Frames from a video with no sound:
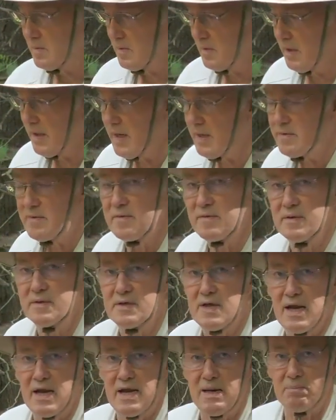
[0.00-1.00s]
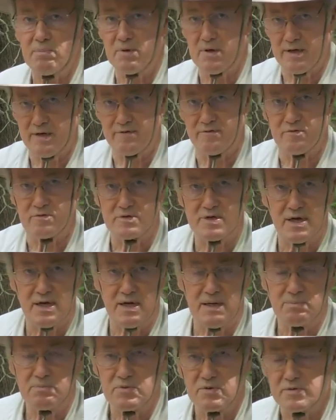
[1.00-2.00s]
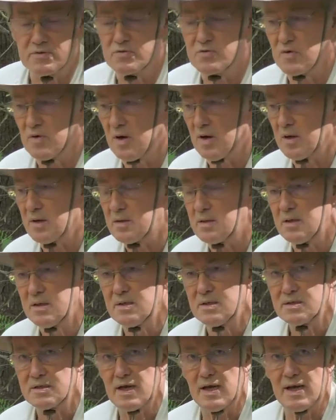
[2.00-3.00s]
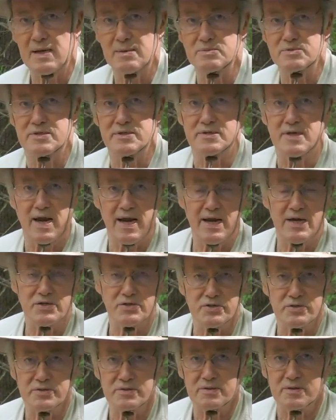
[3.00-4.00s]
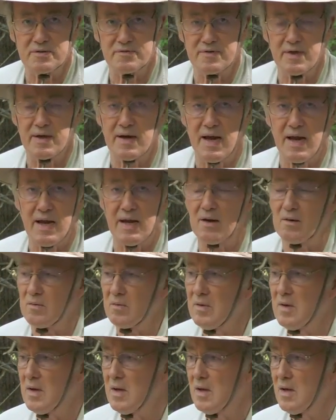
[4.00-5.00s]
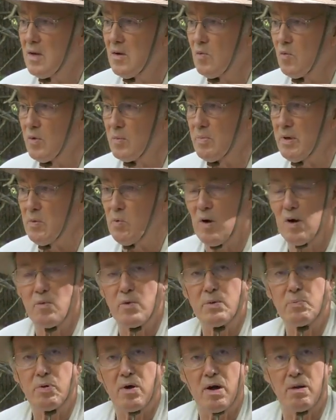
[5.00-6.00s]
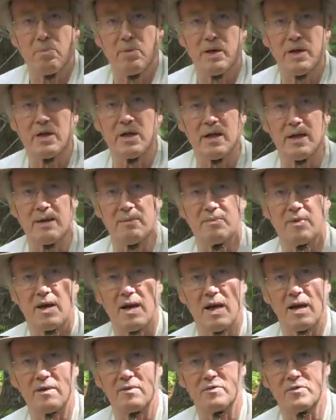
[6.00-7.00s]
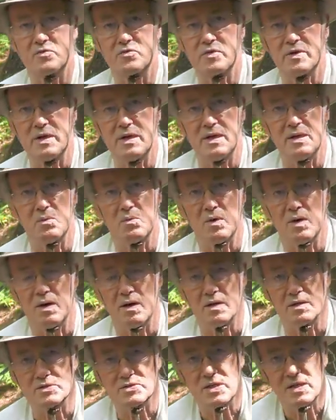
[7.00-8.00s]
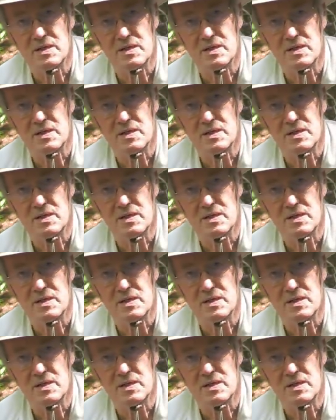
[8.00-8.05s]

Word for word: length of the tape, level tape to the trunk, times the tangent of that angle would be what we probably claimed the height of the tree was.